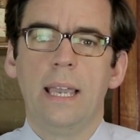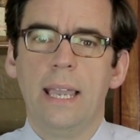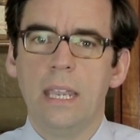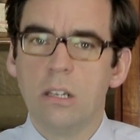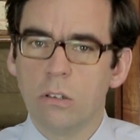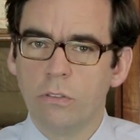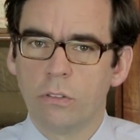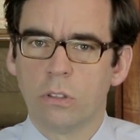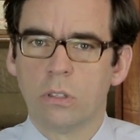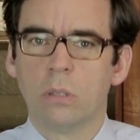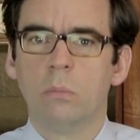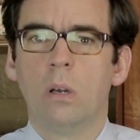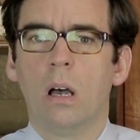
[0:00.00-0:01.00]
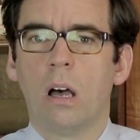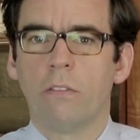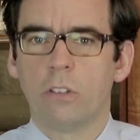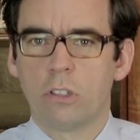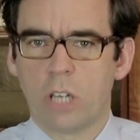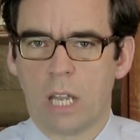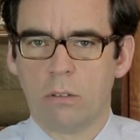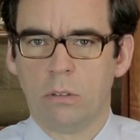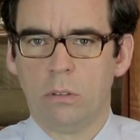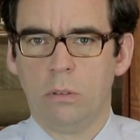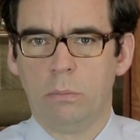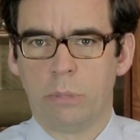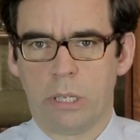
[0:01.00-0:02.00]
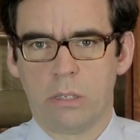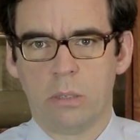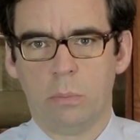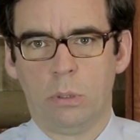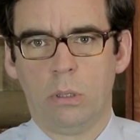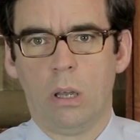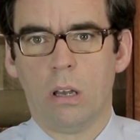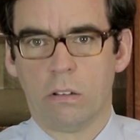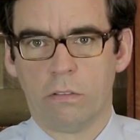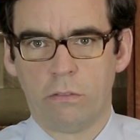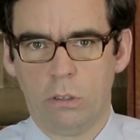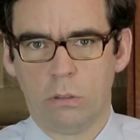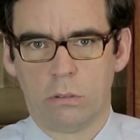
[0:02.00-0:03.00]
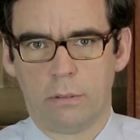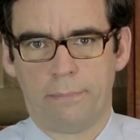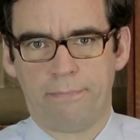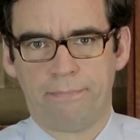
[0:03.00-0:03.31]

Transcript: in the form of a general principle of law.